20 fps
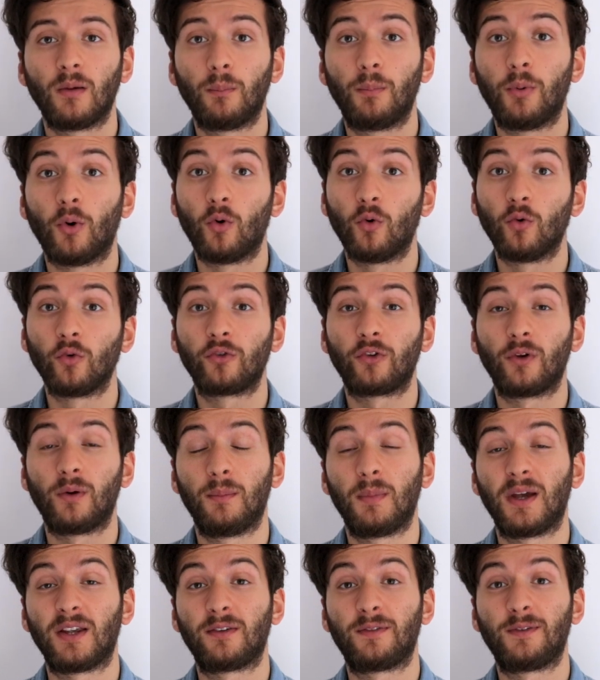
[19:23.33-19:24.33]
but also
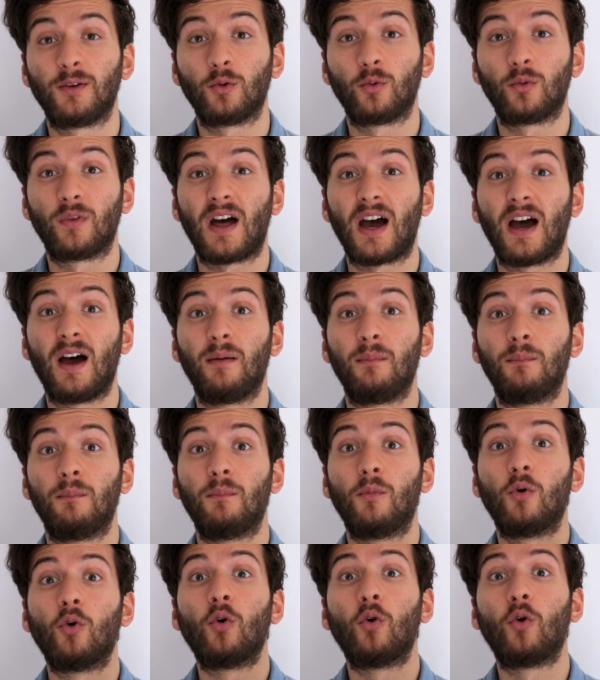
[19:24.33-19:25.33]
it makes me feel that I'm
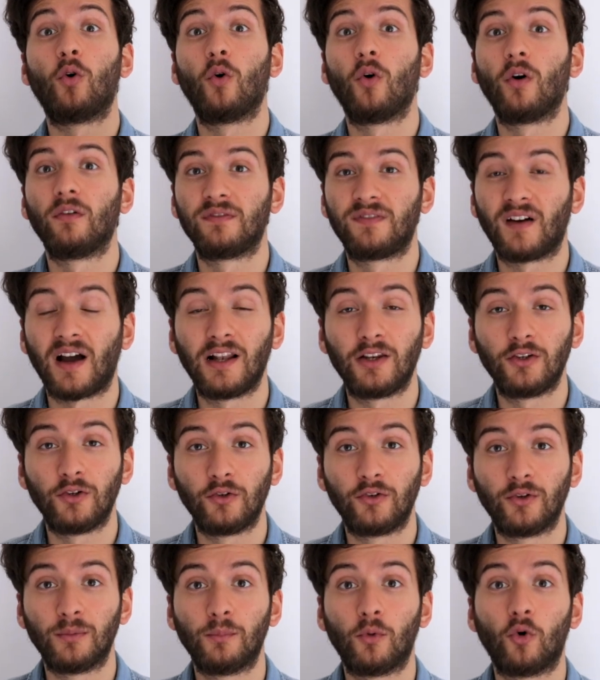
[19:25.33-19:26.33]
more valued and